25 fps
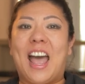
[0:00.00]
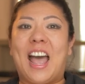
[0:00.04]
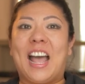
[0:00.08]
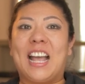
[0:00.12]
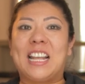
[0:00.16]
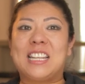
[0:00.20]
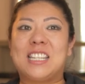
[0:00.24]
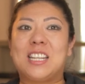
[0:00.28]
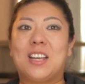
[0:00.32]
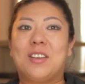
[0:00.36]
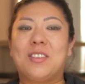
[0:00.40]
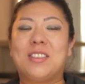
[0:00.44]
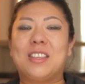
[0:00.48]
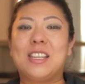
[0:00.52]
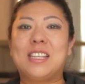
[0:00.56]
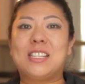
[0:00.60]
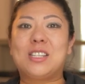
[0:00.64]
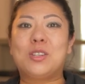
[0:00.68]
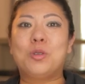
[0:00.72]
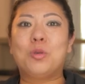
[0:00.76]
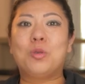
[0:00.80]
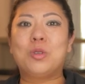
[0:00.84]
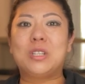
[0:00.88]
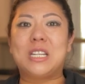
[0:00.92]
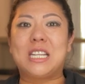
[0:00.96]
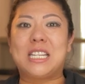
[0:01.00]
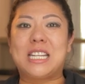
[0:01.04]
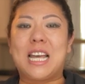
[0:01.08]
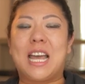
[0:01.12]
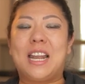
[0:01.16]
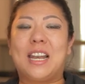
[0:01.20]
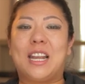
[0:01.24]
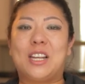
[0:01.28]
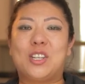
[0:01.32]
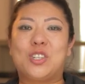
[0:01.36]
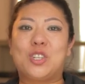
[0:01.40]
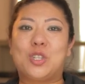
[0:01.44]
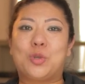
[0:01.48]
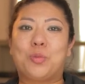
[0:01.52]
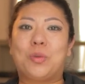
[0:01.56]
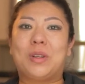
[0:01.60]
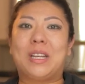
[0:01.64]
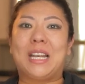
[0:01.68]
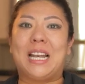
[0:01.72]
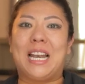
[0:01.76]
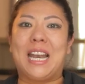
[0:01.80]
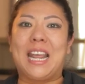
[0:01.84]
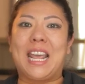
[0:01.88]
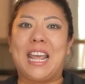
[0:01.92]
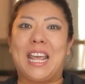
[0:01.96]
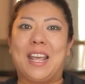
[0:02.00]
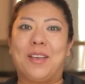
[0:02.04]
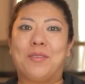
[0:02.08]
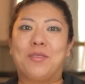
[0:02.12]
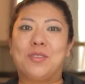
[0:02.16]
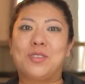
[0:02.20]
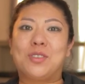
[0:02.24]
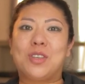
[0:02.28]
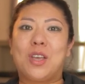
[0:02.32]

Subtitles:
and this naughty tenant just wouldn't leave.